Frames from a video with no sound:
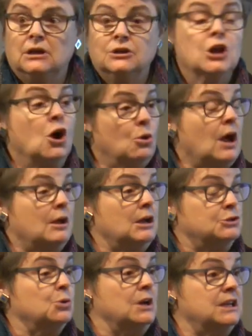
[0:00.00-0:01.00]
no, I, uh,
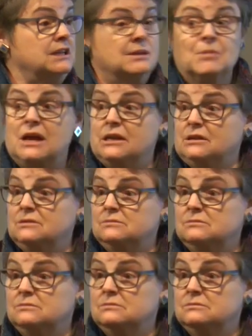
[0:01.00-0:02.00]
do I need the mic?
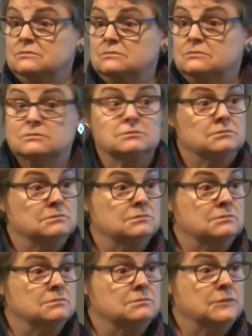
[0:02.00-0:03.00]

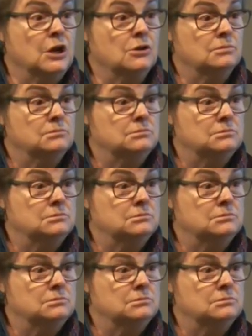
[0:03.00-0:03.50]
No. No?